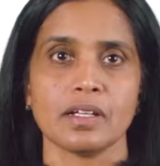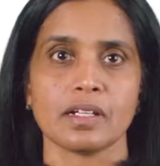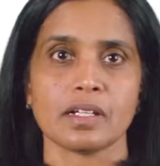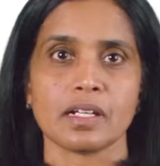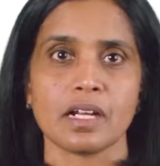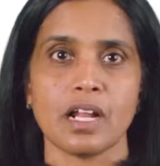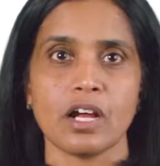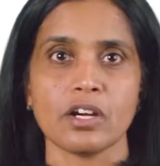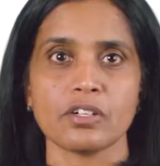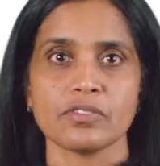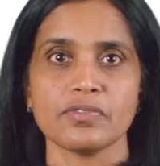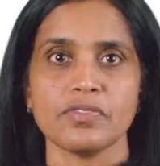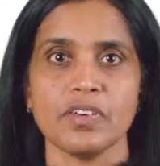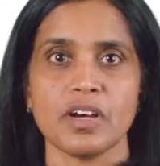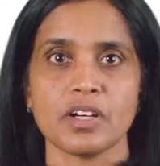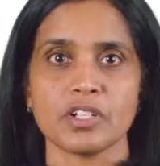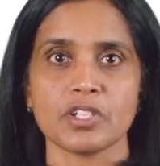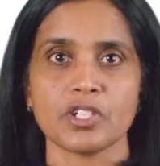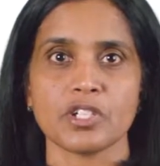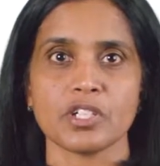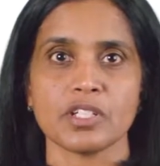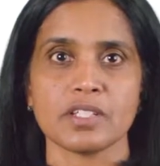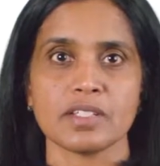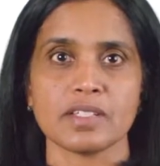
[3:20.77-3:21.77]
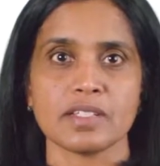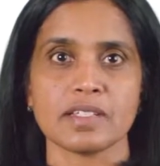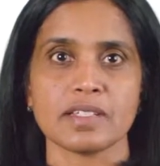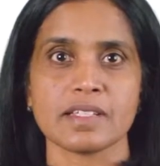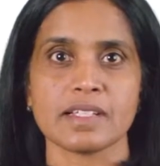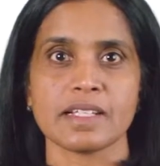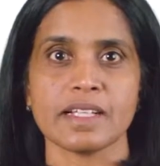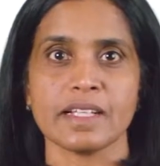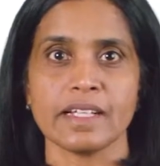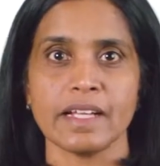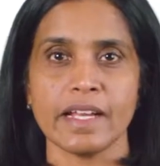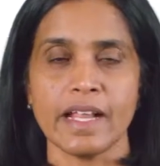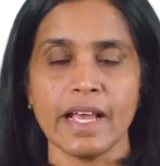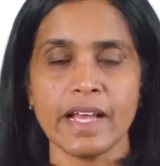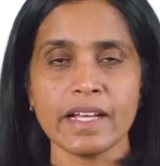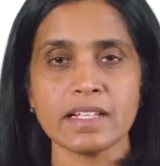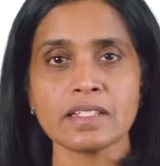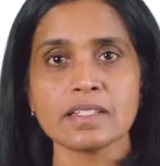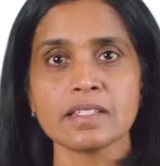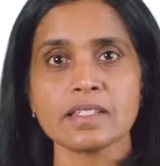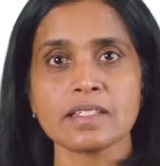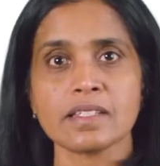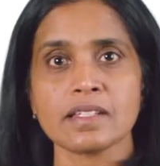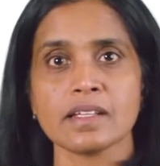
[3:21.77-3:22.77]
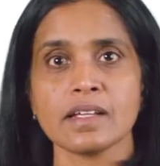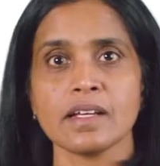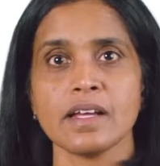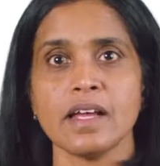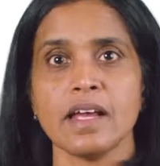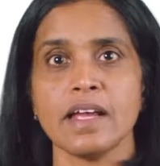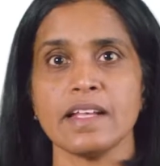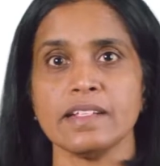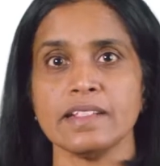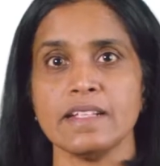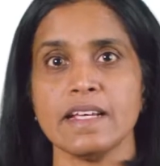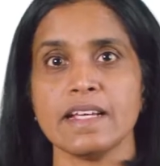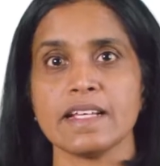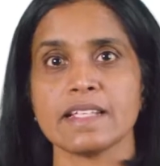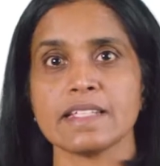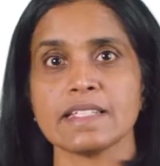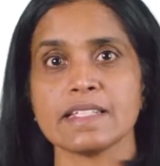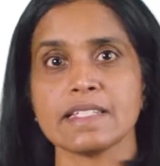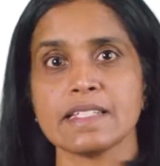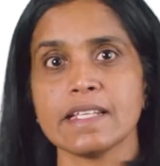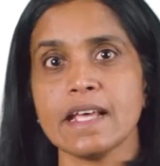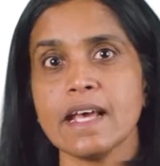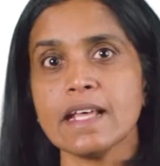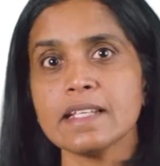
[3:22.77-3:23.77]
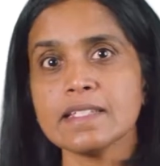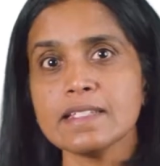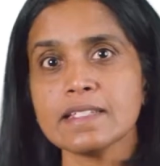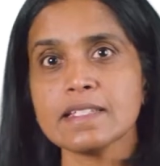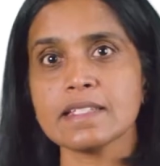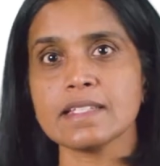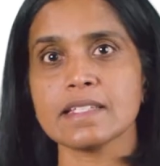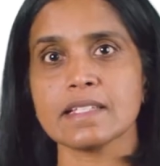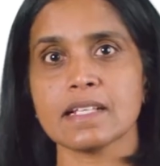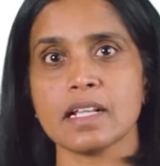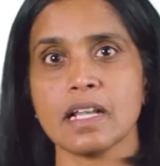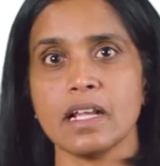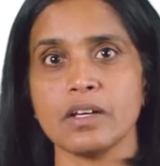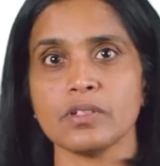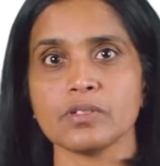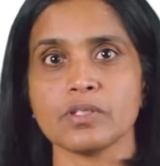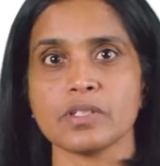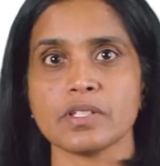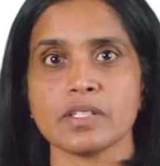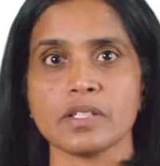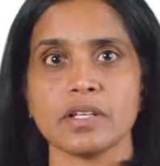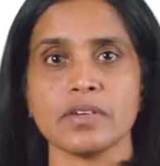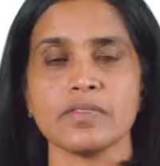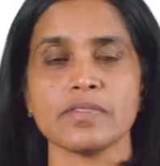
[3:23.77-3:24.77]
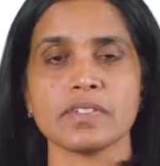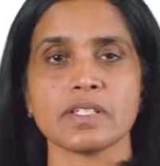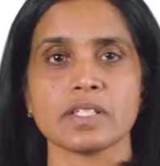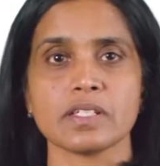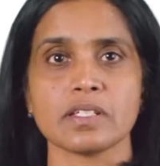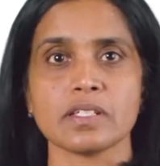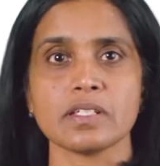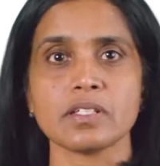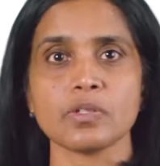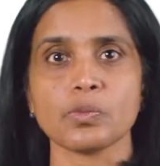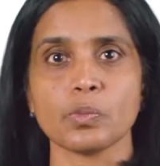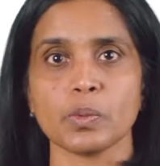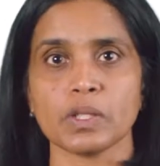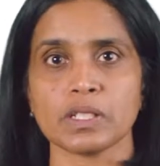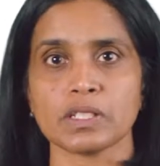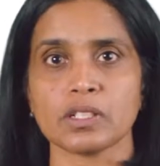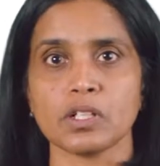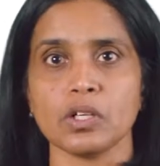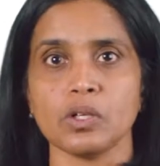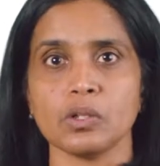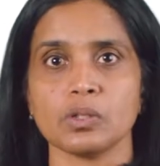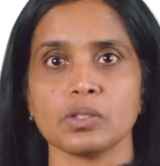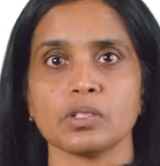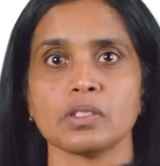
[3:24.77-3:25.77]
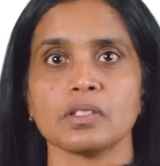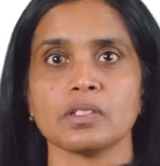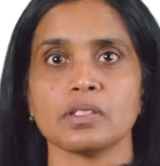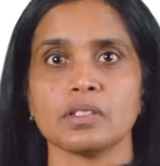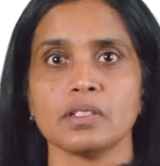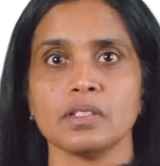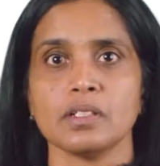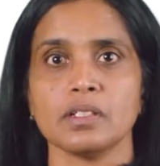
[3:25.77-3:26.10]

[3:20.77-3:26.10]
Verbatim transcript: Cloud Functions connects and extends cloud services with code.